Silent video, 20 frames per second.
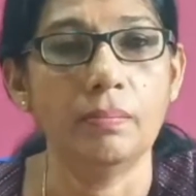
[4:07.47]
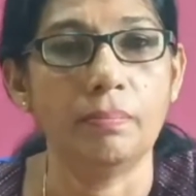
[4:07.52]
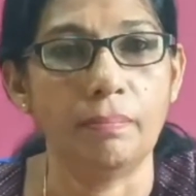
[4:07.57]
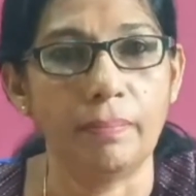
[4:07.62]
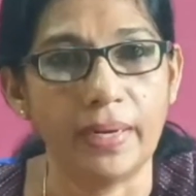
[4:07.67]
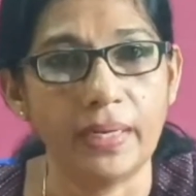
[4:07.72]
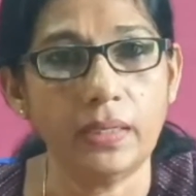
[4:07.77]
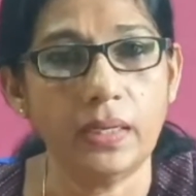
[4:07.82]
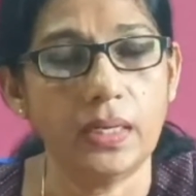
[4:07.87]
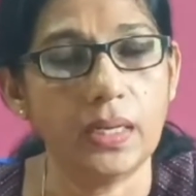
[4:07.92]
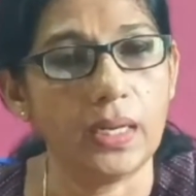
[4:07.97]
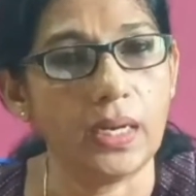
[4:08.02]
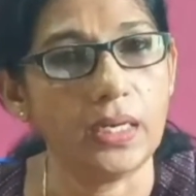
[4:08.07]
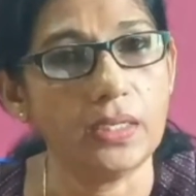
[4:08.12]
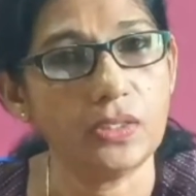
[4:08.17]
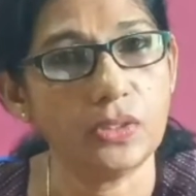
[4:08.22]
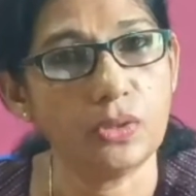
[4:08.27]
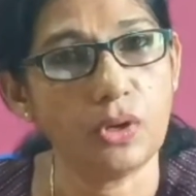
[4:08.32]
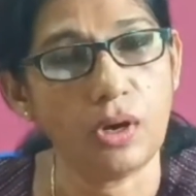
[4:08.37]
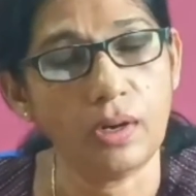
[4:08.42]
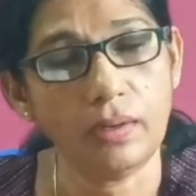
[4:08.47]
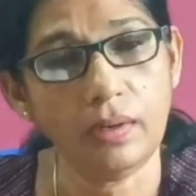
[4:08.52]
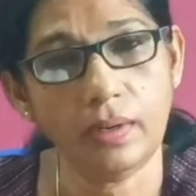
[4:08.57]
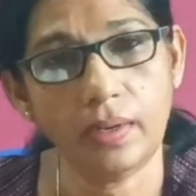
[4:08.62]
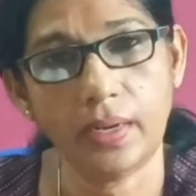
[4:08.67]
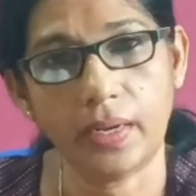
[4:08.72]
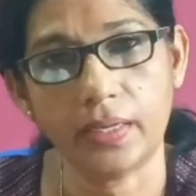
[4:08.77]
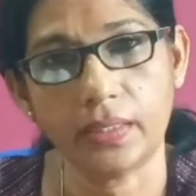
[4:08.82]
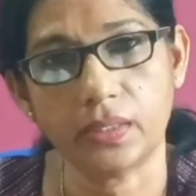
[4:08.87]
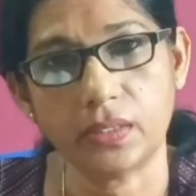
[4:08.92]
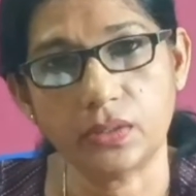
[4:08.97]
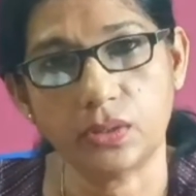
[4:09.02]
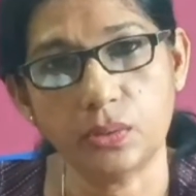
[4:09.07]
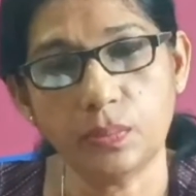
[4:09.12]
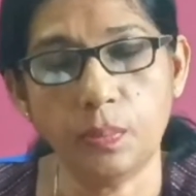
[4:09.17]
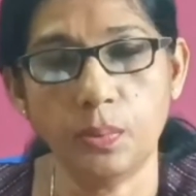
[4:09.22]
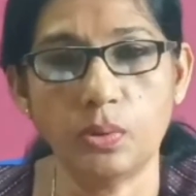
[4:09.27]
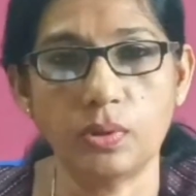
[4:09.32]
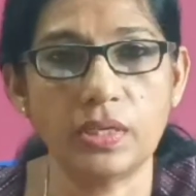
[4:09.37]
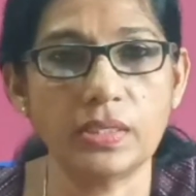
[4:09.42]
but it's not related to
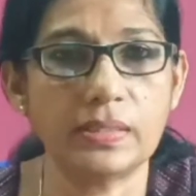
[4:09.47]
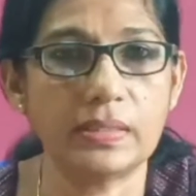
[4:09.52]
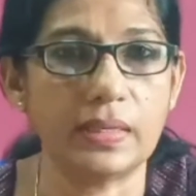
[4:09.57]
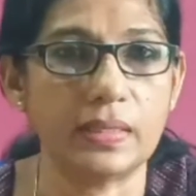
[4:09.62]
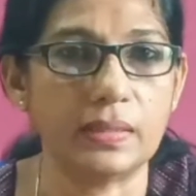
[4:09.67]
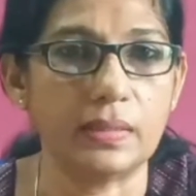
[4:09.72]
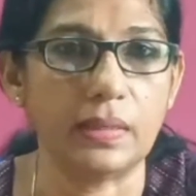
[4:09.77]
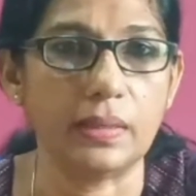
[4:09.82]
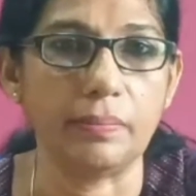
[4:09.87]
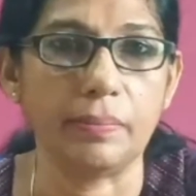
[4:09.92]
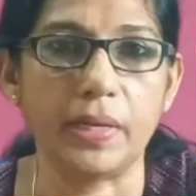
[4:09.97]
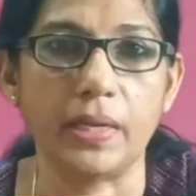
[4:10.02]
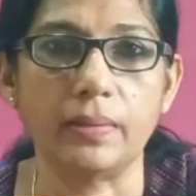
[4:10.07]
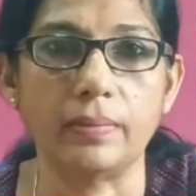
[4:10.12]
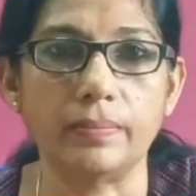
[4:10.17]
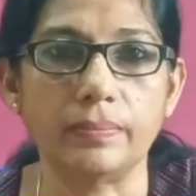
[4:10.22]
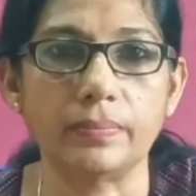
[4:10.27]
polycythemia.